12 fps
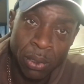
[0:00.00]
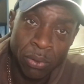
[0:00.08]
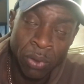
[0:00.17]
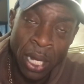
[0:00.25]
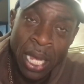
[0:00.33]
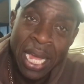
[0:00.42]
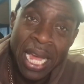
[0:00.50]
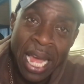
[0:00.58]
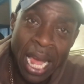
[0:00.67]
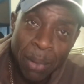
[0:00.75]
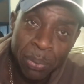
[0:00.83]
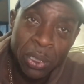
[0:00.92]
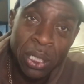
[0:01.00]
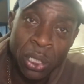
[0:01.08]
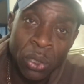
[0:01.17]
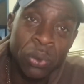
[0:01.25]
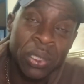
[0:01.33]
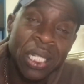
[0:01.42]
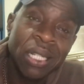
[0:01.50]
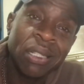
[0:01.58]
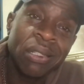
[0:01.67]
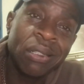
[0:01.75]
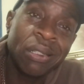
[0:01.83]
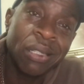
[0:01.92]
right? Absolute
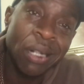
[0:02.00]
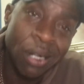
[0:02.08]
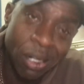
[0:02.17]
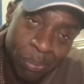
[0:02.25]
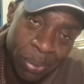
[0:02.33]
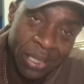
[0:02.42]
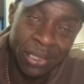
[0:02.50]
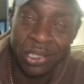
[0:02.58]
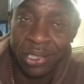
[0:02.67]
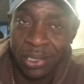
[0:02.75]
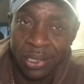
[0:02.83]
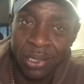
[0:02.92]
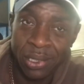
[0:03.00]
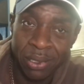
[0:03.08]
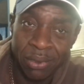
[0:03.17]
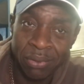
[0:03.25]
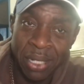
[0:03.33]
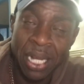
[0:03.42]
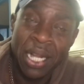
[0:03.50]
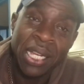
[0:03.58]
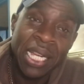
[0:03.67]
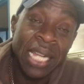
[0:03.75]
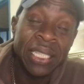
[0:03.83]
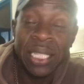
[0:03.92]
garbage, right?
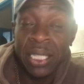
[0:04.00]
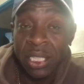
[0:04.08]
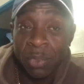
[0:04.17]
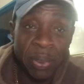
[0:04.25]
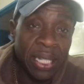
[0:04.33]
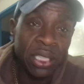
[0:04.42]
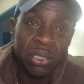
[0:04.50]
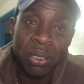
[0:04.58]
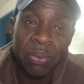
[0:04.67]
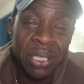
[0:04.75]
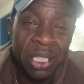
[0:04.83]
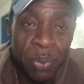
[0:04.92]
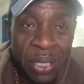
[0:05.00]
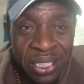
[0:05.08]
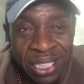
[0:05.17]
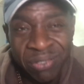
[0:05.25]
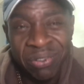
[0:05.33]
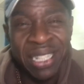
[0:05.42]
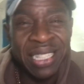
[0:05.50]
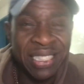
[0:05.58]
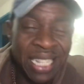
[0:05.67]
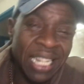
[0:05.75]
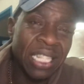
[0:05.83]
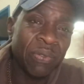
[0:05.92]
And then the speech, the speech didn't really
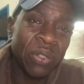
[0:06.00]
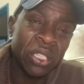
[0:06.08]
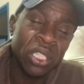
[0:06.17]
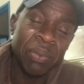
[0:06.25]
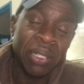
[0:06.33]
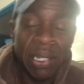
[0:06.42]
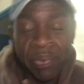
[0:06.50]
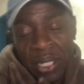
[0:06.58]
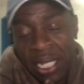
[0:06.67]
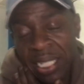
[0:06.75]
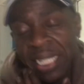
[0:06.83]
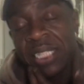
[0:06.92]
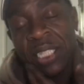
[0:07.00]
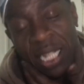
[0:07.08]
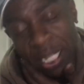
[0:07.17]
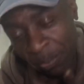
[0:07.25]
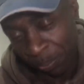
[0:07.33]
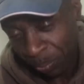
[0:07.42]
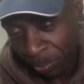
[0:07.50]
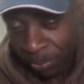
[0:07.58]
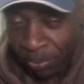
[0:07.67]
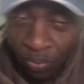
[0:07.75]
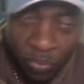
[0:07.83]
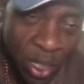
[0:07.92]
say anything. At least like,
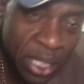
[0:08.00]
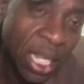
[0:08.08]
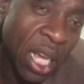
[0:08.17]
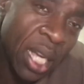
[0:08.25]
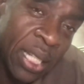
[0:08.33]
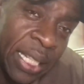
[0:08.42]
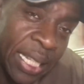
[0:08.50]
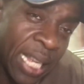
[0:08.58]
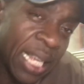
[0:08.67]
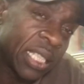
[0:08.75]
you heard in Keir